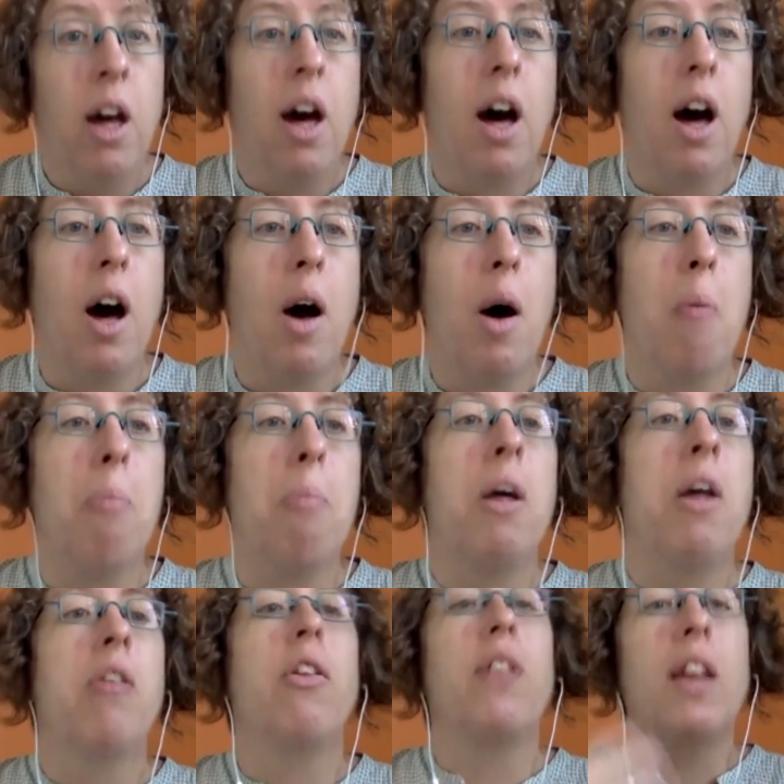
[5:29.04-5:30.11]

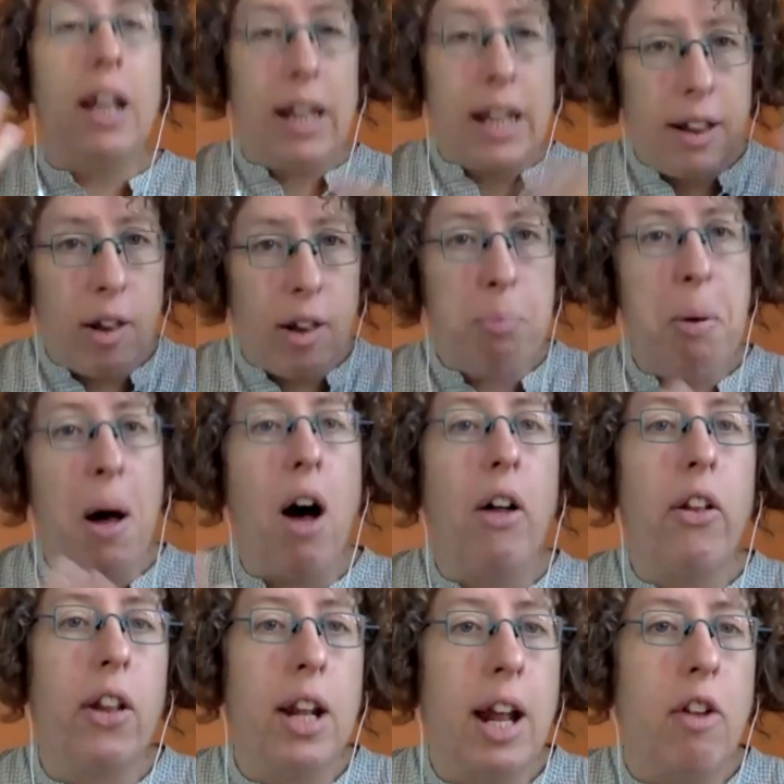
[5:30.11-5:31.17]
So this is part
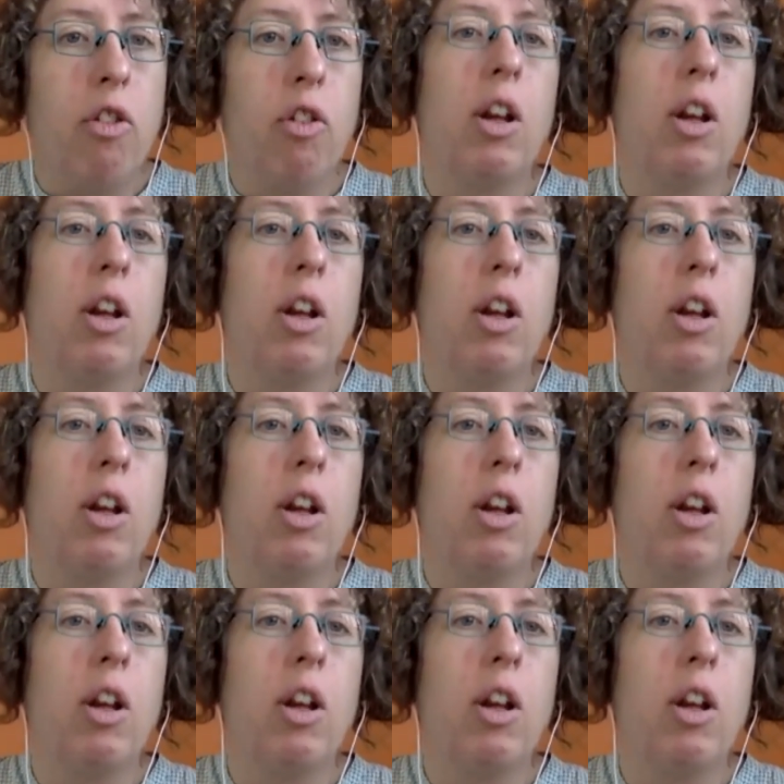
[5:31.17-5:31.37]
of the nature.